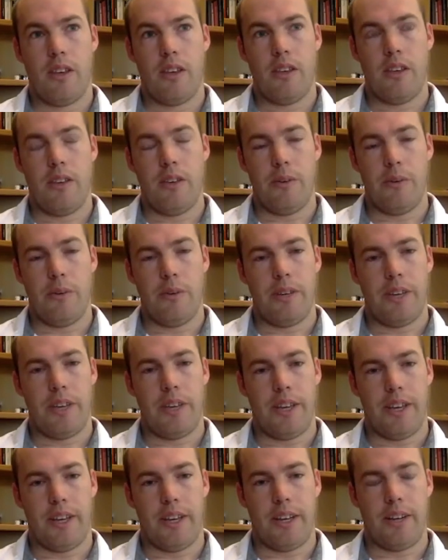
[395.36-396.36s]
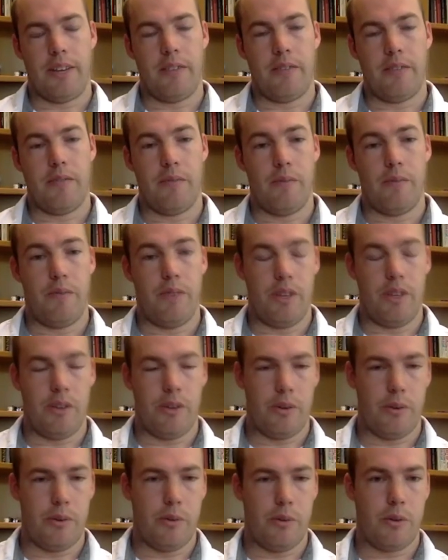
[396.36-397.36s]
You can
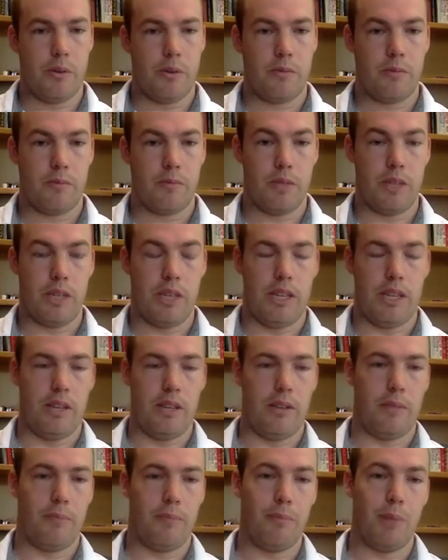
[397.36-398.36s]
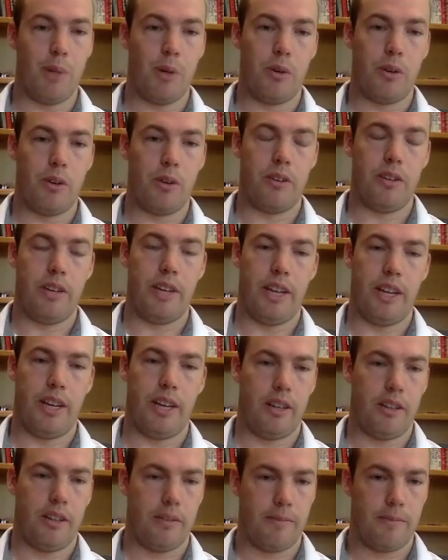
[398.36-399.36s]
view the motor
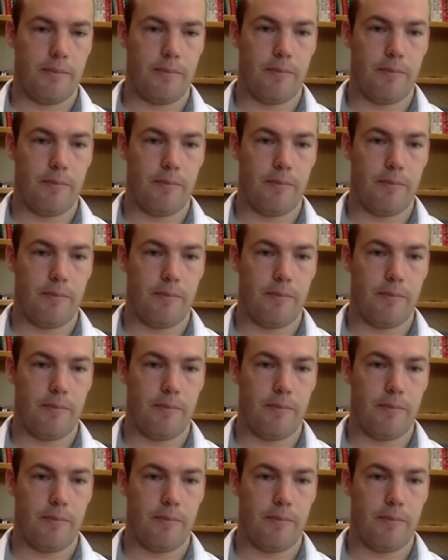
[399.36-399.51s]
data.